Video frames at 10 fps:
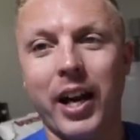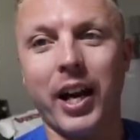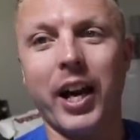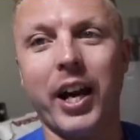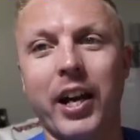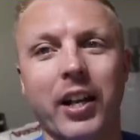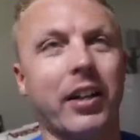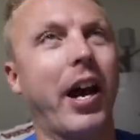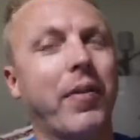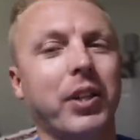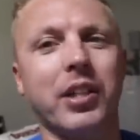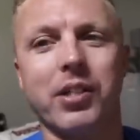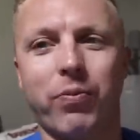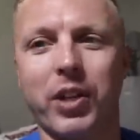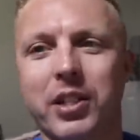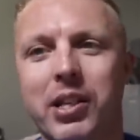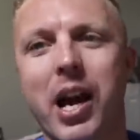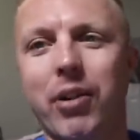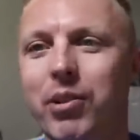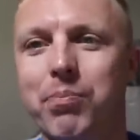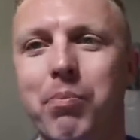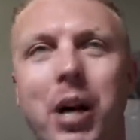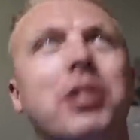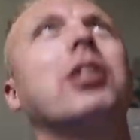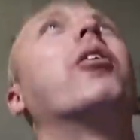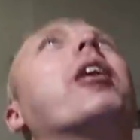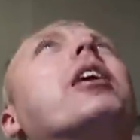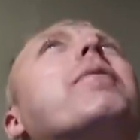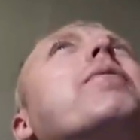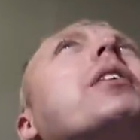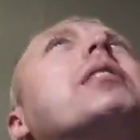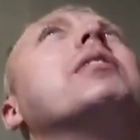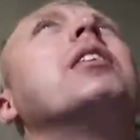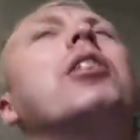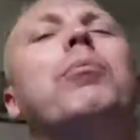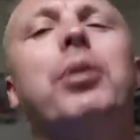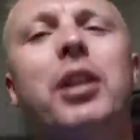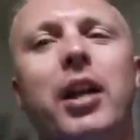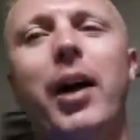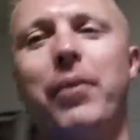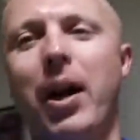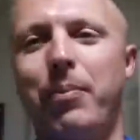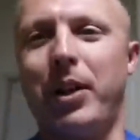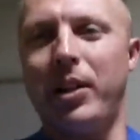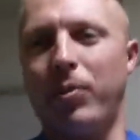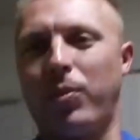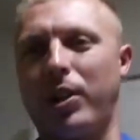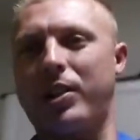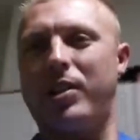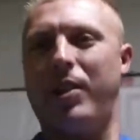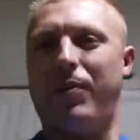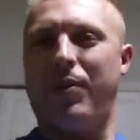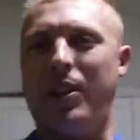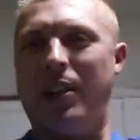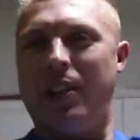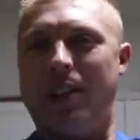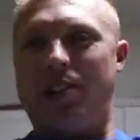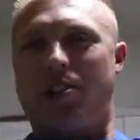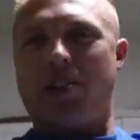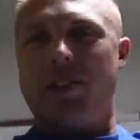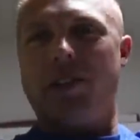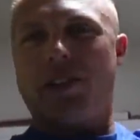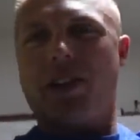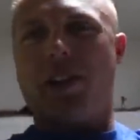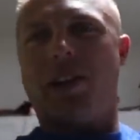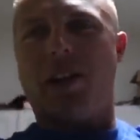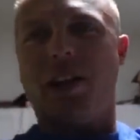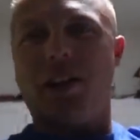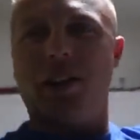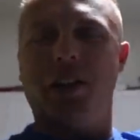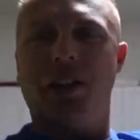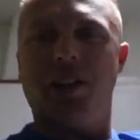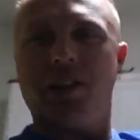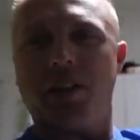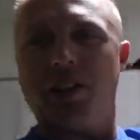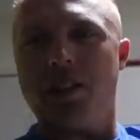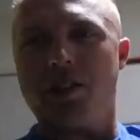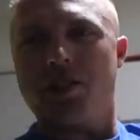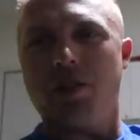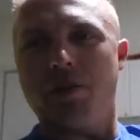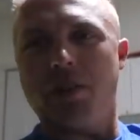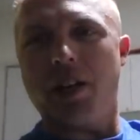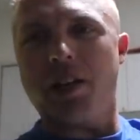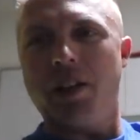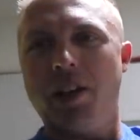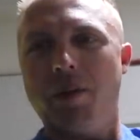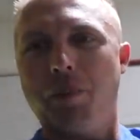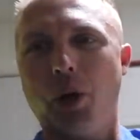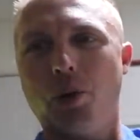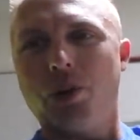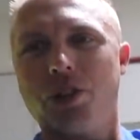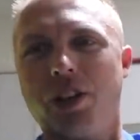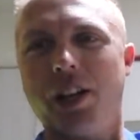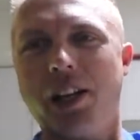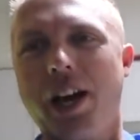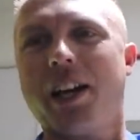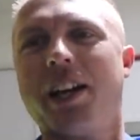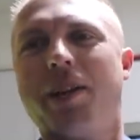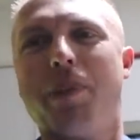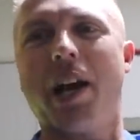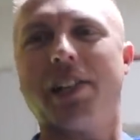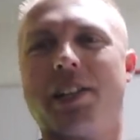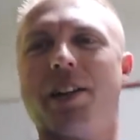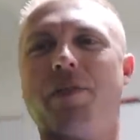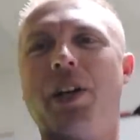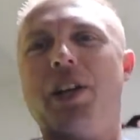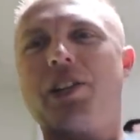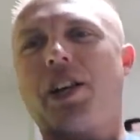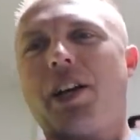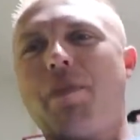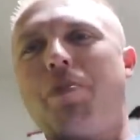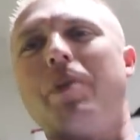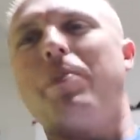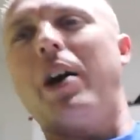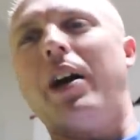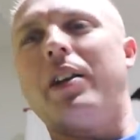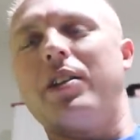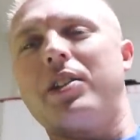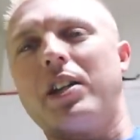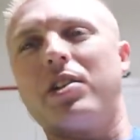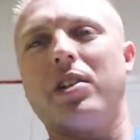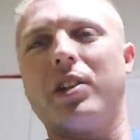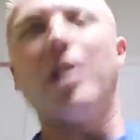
and everything's fixed now. It was months ago I got fixed. But then I've been the works of gonna, luckily there's no like mold or any of that kind of bad stuff. So I gotta, there's like certain